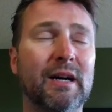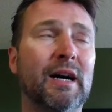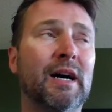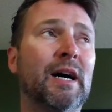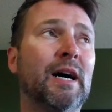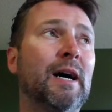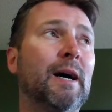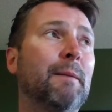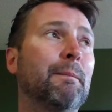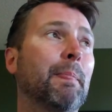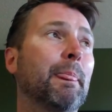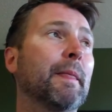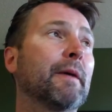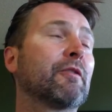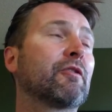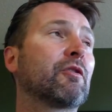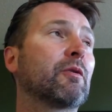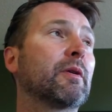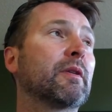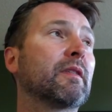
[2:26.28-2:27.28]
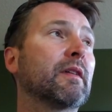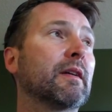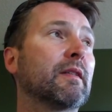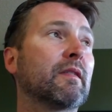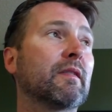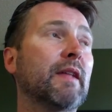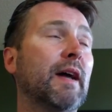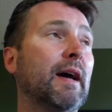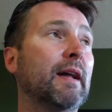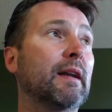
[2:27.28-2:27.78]
Um, so it,
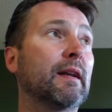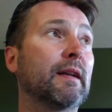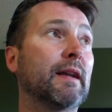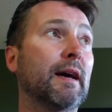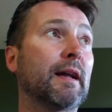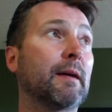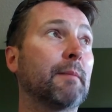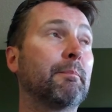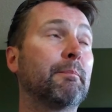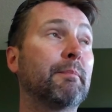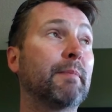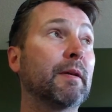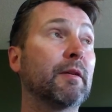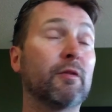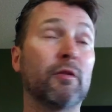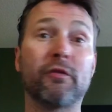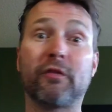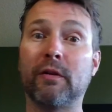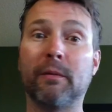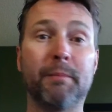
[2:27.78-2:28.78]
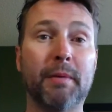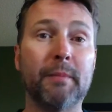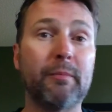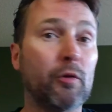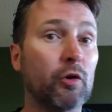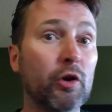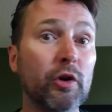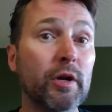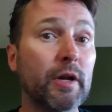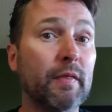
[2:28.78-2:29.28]
it's not not a you know some
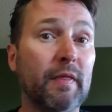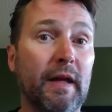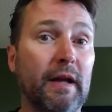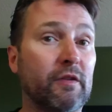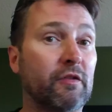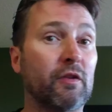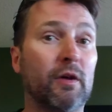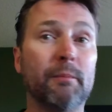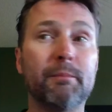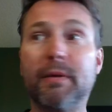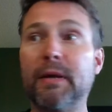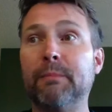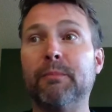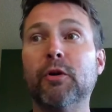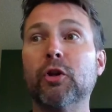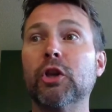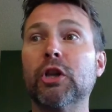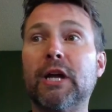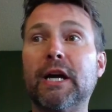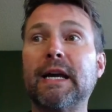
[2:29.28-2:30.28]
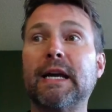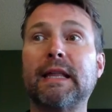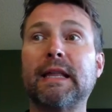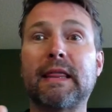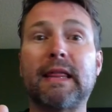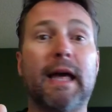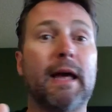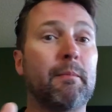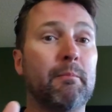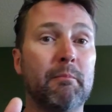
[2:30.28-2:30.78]
people are good at that. Some people
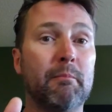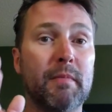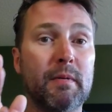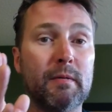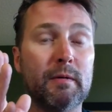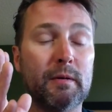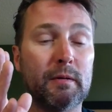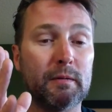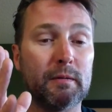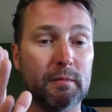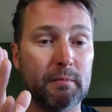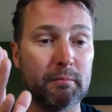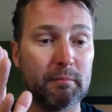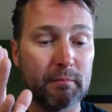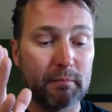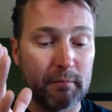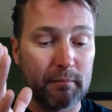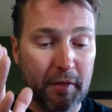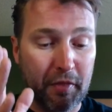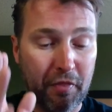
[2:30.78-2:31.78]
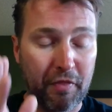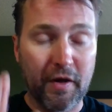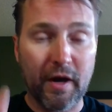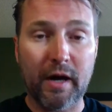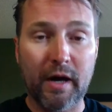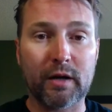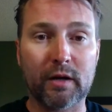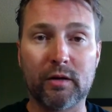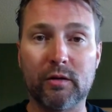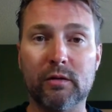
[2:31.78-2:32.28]
like that uh,
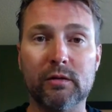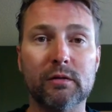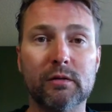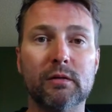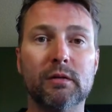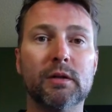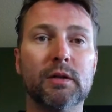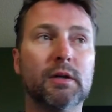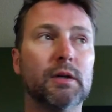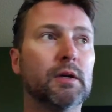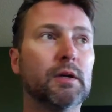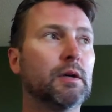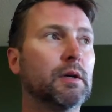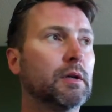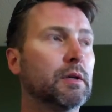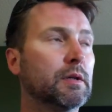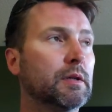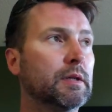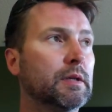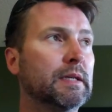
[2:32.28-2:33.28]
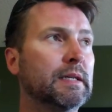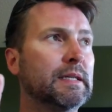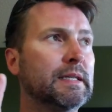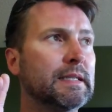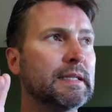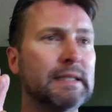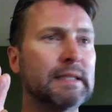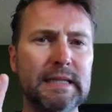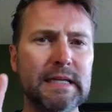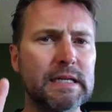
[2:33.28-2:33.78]
methodical, uh,
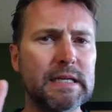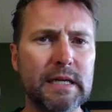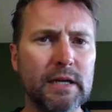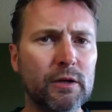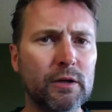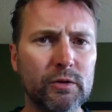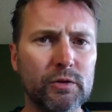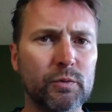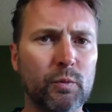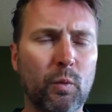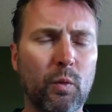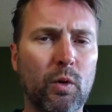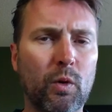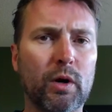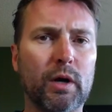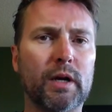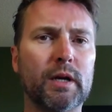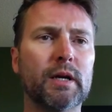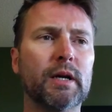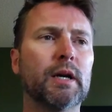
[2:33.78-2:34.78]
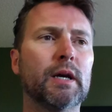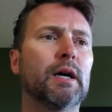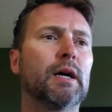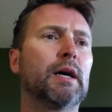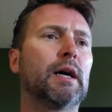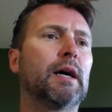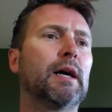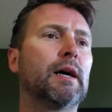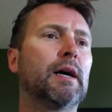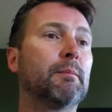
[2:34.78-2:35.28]
detailed work.
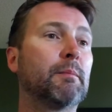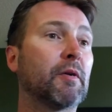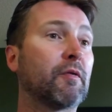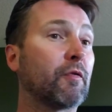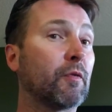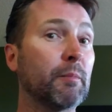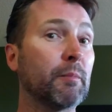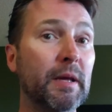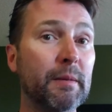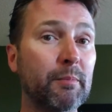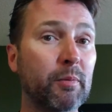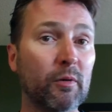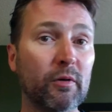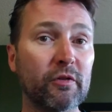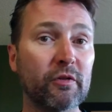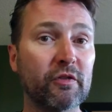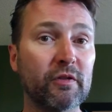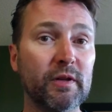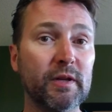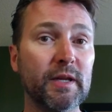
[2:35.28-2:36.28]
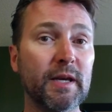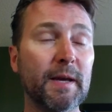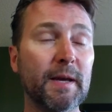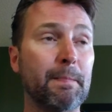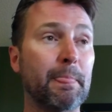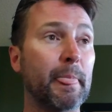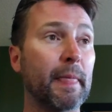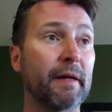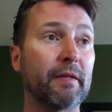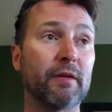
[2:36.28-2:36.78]
Uh, but for me personally,
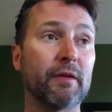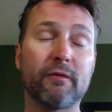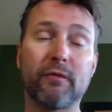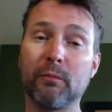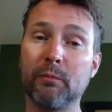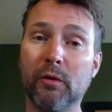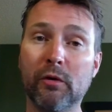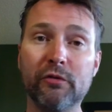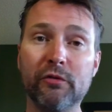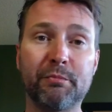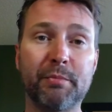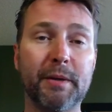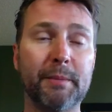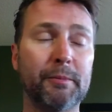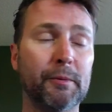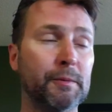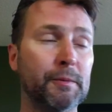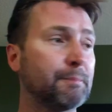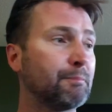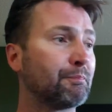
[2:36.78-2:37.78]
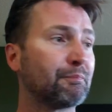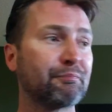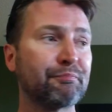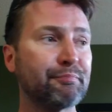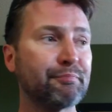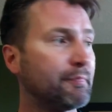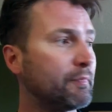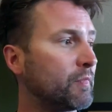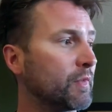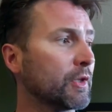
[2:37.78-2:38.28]
and I think for most people,
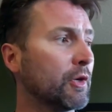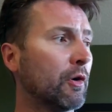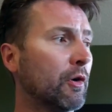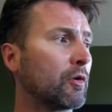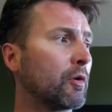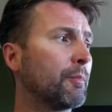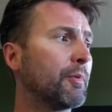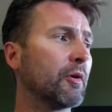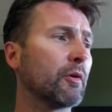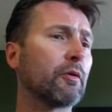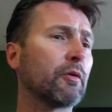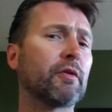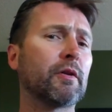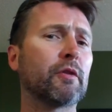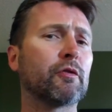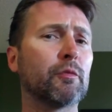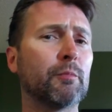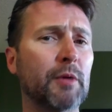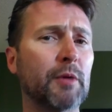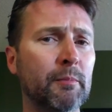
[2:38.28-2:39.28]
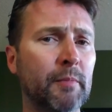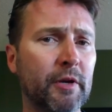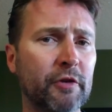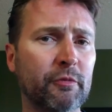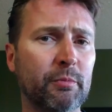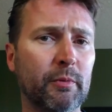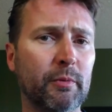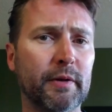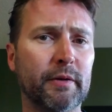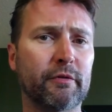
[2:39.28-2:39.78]
you know, computer science would be
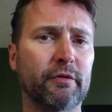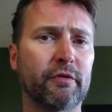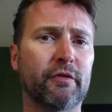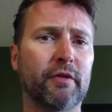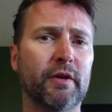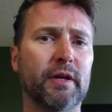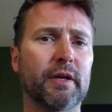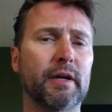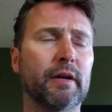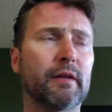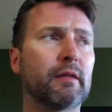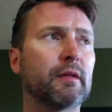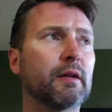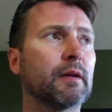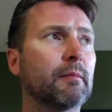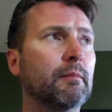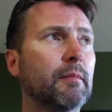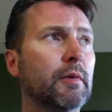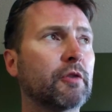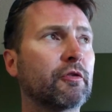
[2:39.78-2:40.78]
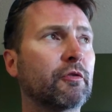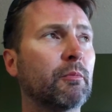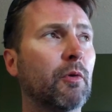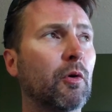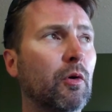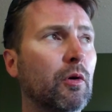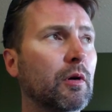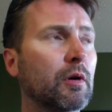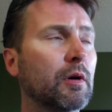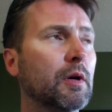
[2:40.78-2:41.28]
much more interesting. I think much
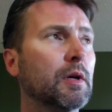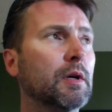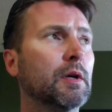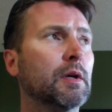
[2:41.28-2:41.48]
more